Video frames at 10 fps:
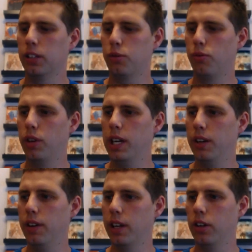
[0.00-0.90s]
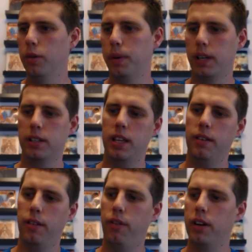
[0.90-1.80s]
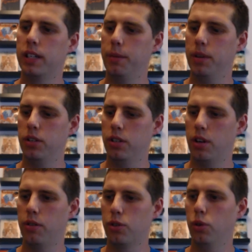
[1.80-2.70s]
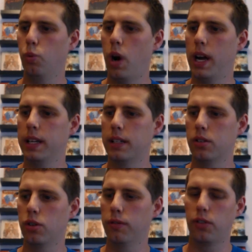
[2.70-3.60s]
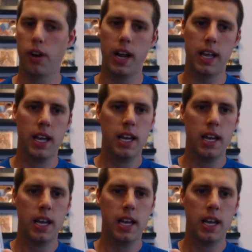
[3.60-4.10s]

it looks really, really good because the, the front image, is you know, it's all white and sort of grey.